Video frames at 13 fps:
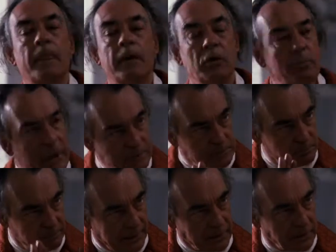you may
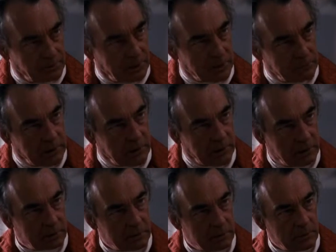depend upon me.
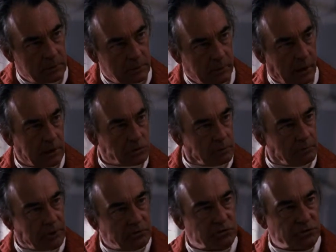I shall
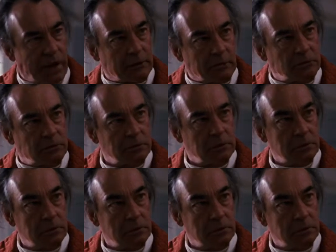be as silent